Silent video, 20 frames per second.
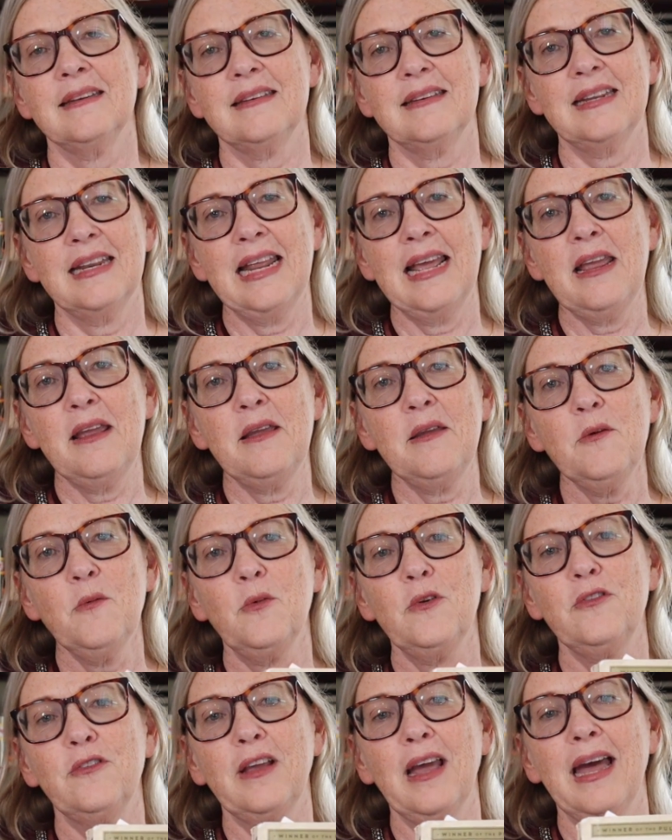Today,
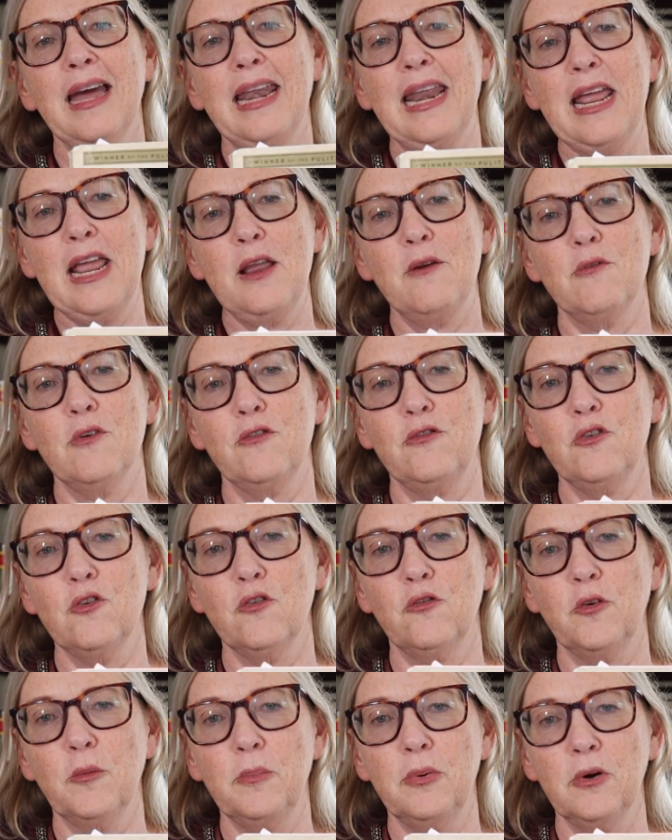we've got a review
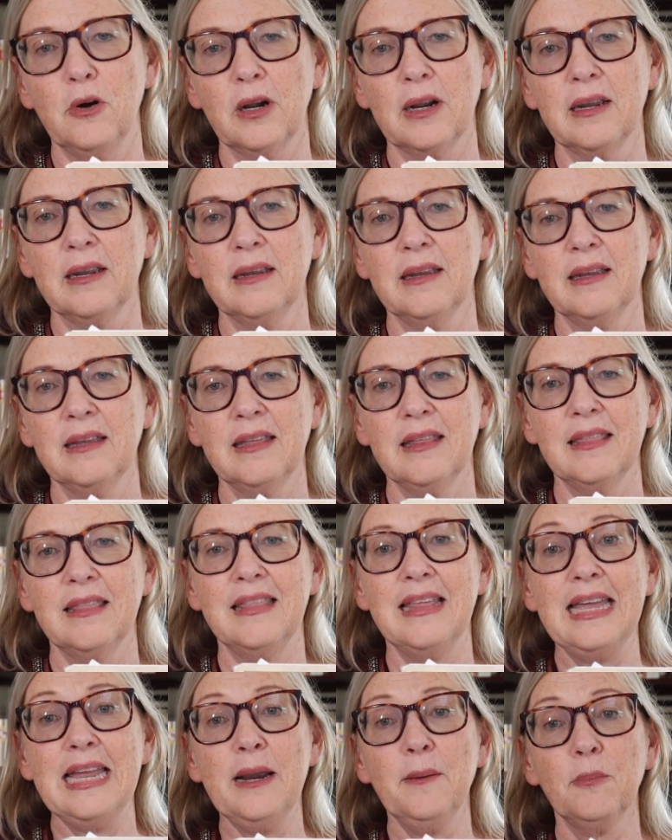of a book,
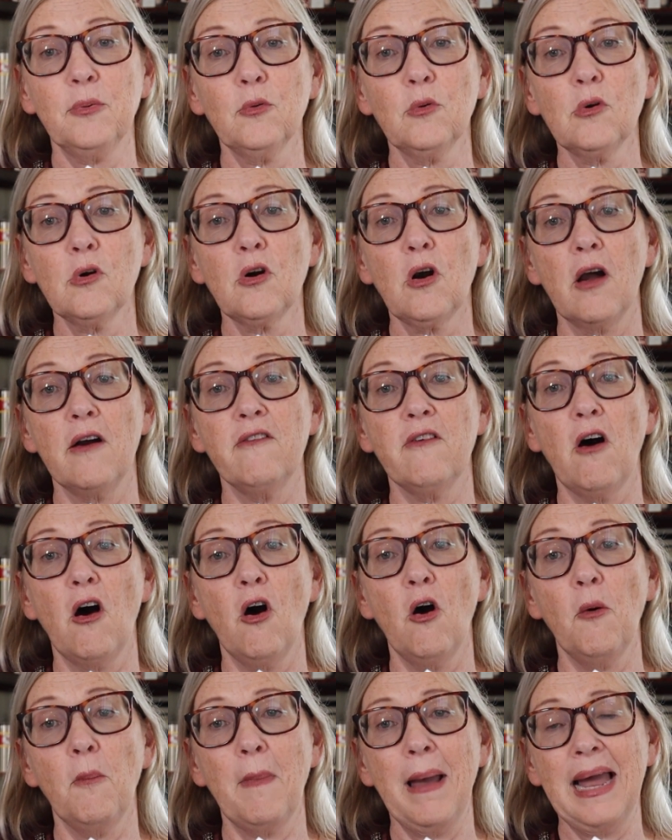The Emperor of
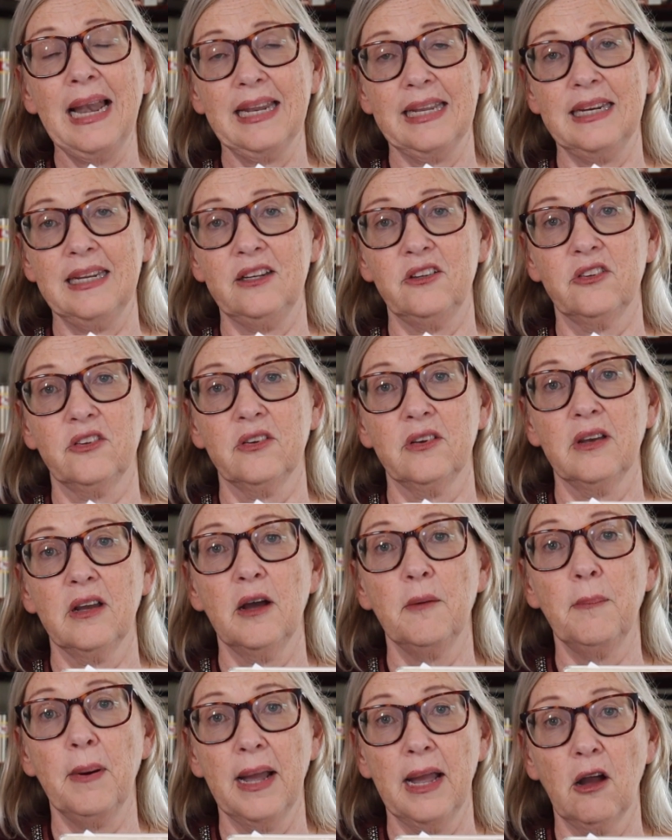All Maladies,
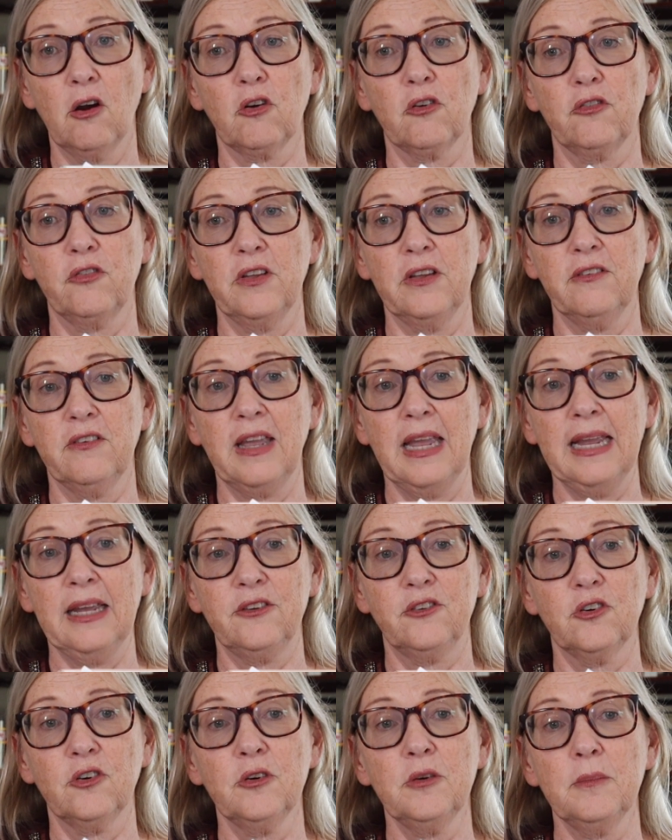a biography of
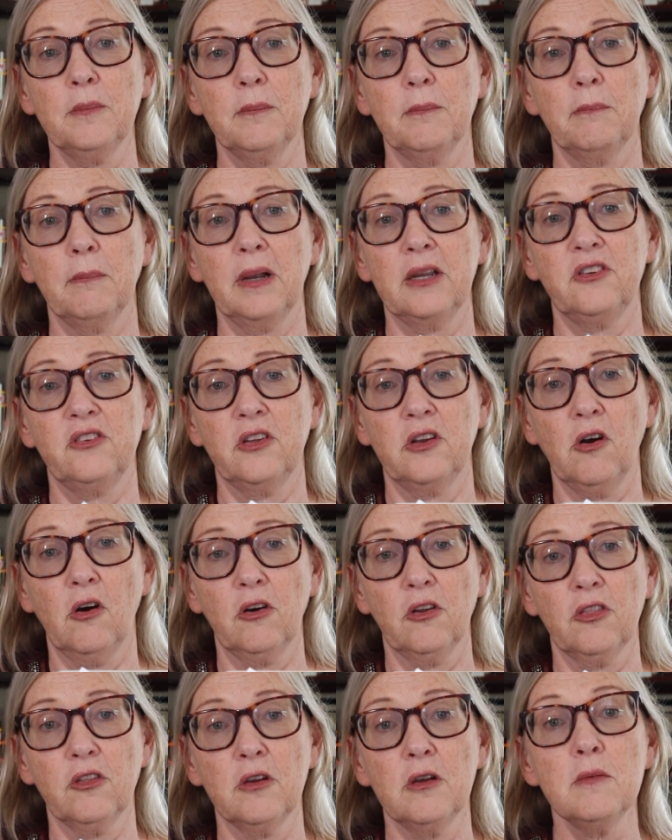cancer, by
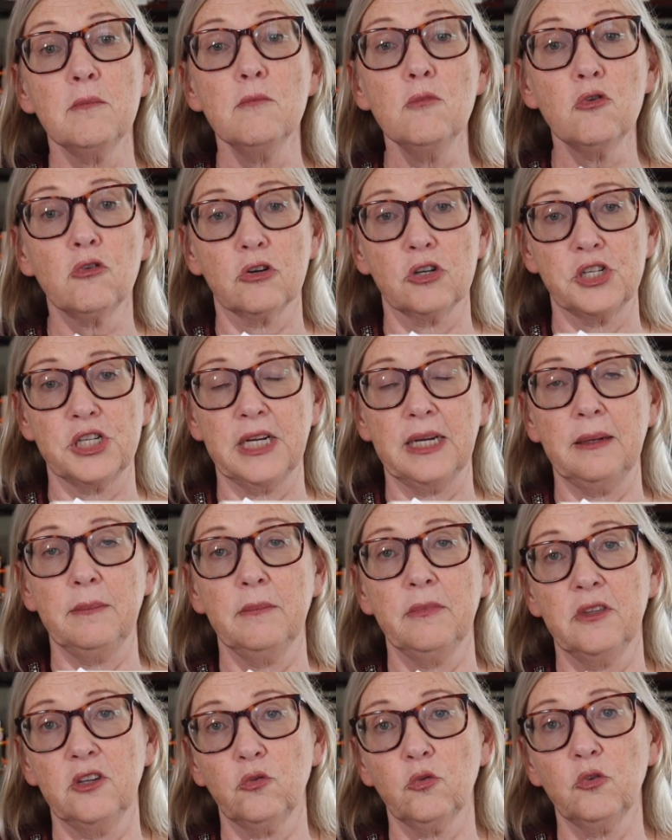Siddhartha Mukherjee.
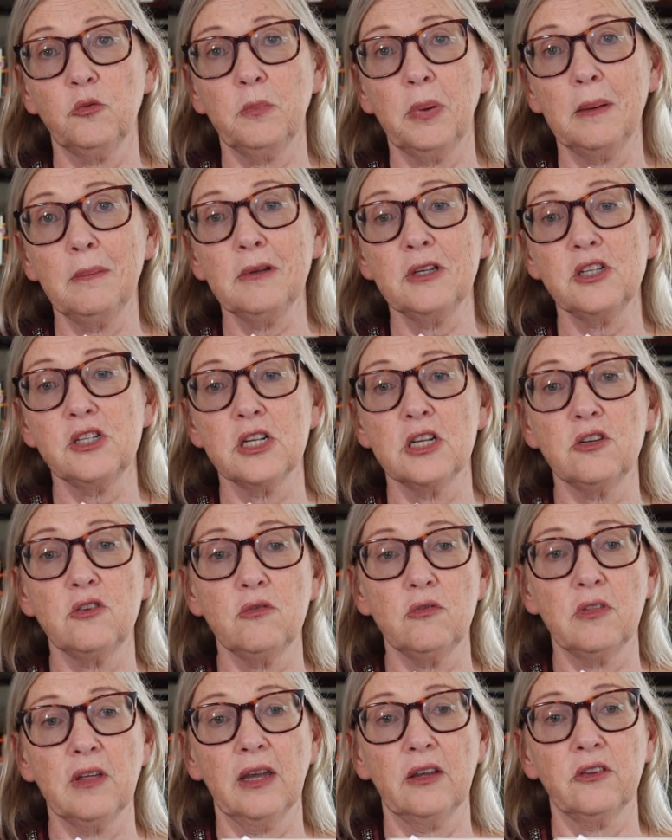This was published in
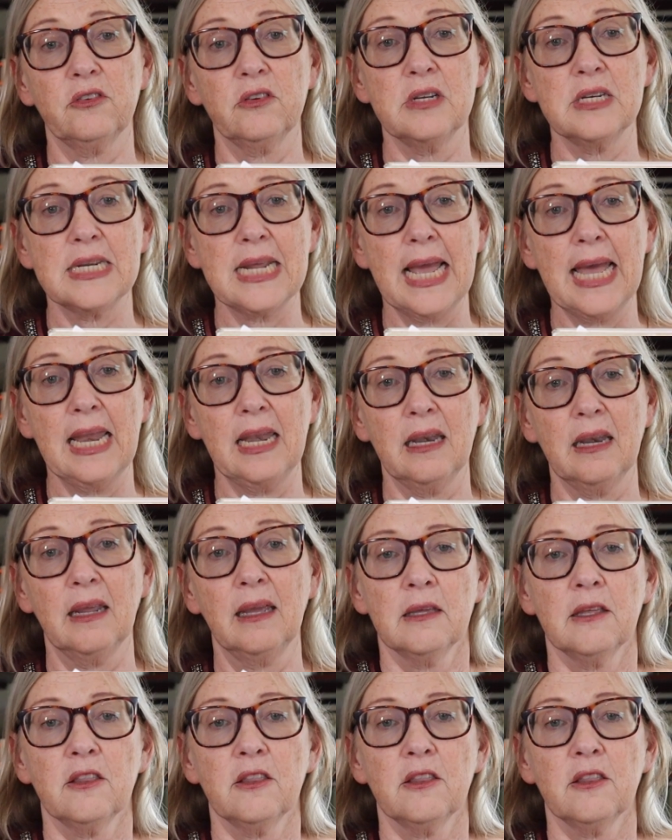2010.